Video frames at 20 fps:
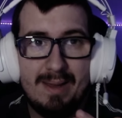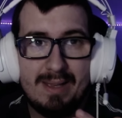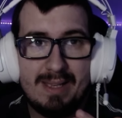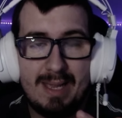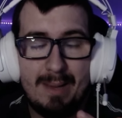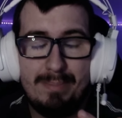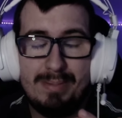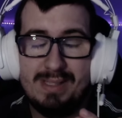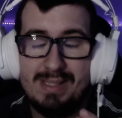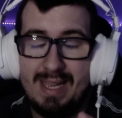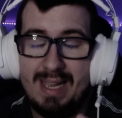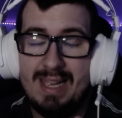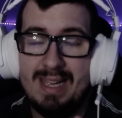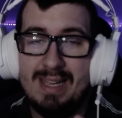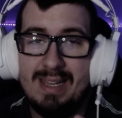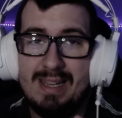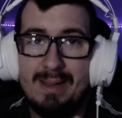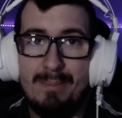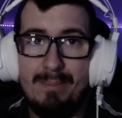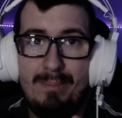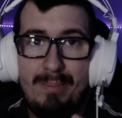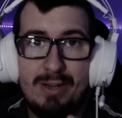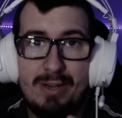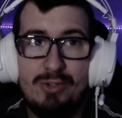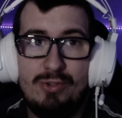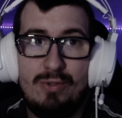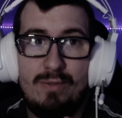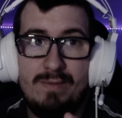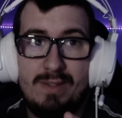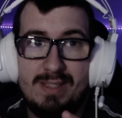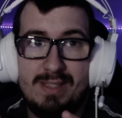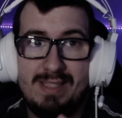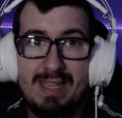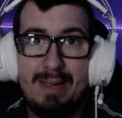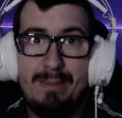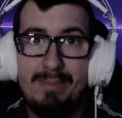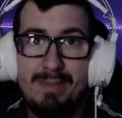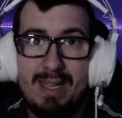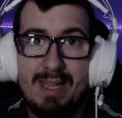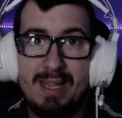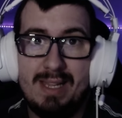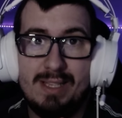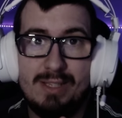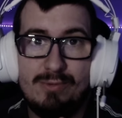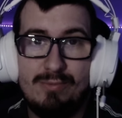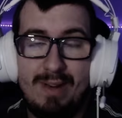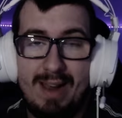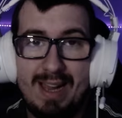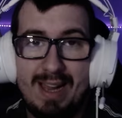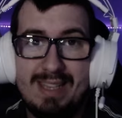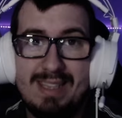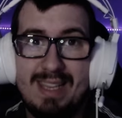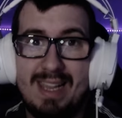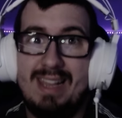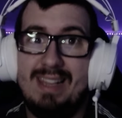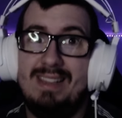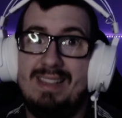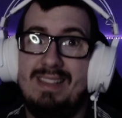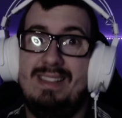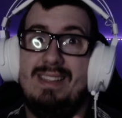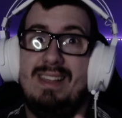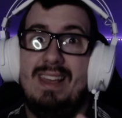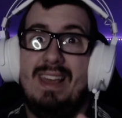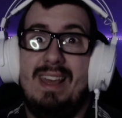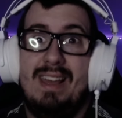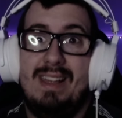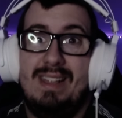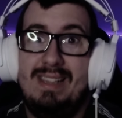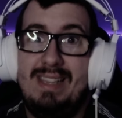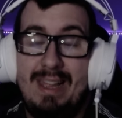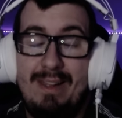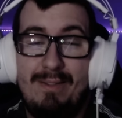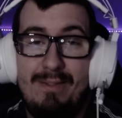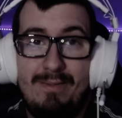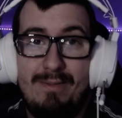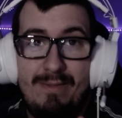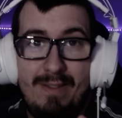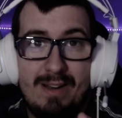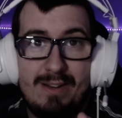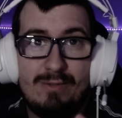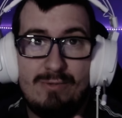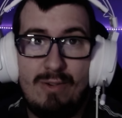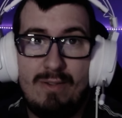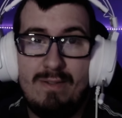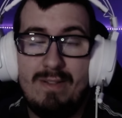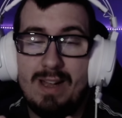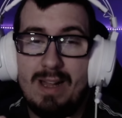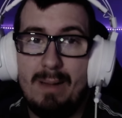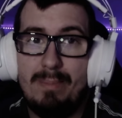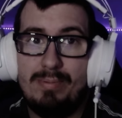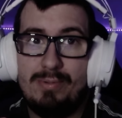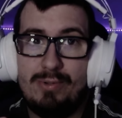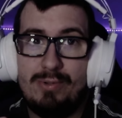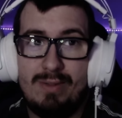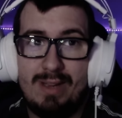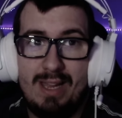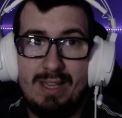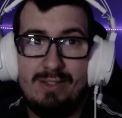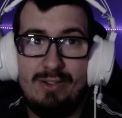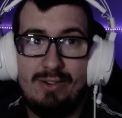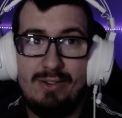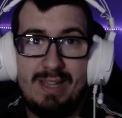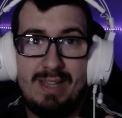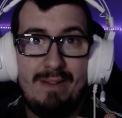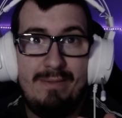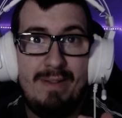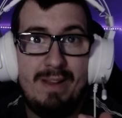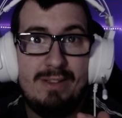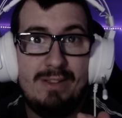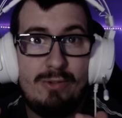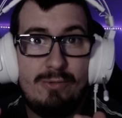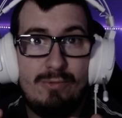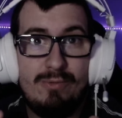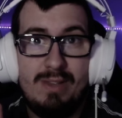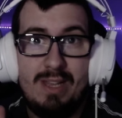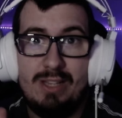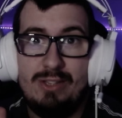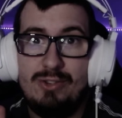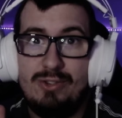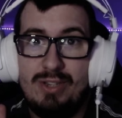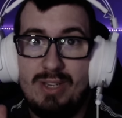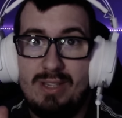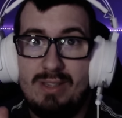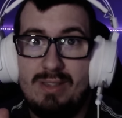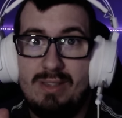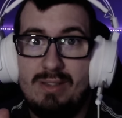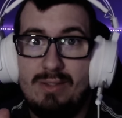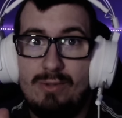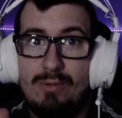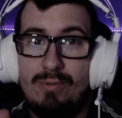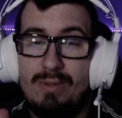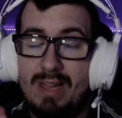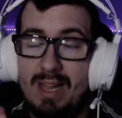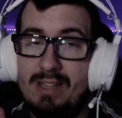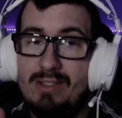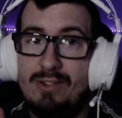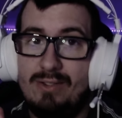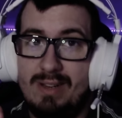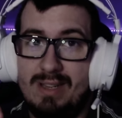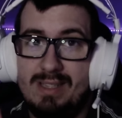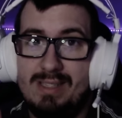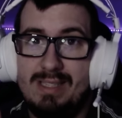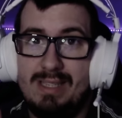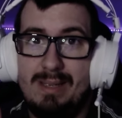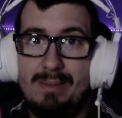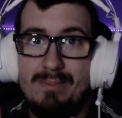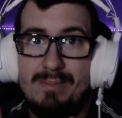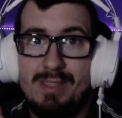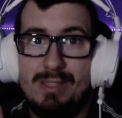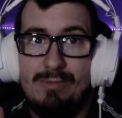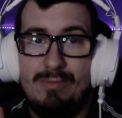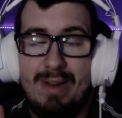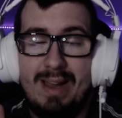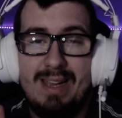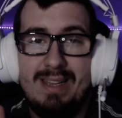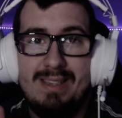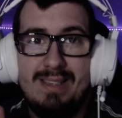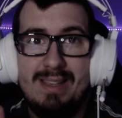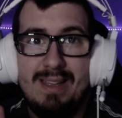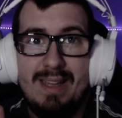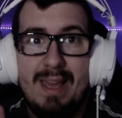a bunch of the same things, right? And they were growing up together. They went through that shit together, it seems, right?